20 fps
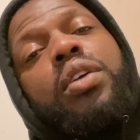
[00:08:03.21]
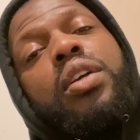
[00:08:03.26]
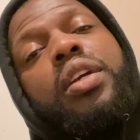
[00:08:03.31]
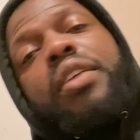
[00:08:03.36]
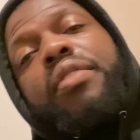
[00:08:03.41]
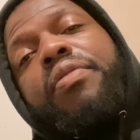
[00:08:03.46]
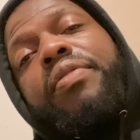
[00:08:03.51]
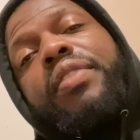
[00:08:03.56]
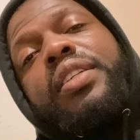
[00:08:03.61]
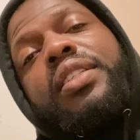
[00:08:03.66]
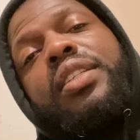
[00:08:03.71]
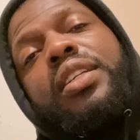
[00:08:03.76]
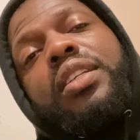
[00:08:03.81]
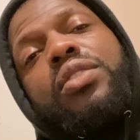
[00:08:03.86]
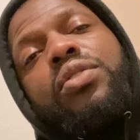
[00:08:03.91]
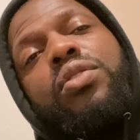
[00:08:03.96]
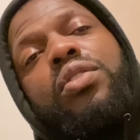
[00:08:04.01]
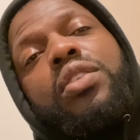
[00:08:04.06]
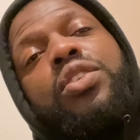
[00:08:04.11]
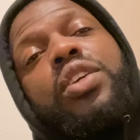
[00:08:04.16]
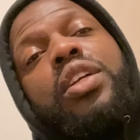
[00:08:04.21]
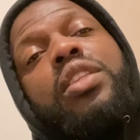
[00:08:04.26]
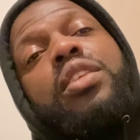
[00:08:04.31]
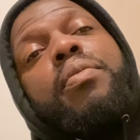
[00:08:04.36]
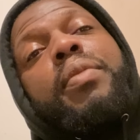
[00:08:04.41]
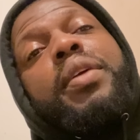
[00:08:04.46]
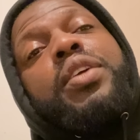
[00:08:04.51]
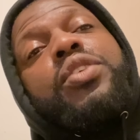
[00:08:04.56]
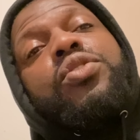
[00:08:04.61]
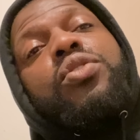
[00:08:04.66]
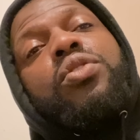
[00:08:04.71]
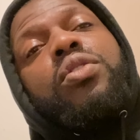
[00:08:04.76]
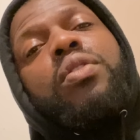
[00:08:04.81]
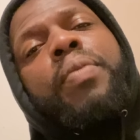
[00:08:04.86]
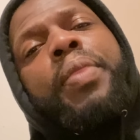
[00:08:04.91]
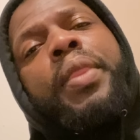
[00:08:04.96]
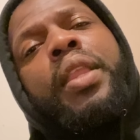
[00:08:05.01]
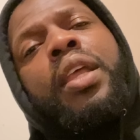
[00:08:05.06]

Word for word: get things in. So they just have to make sure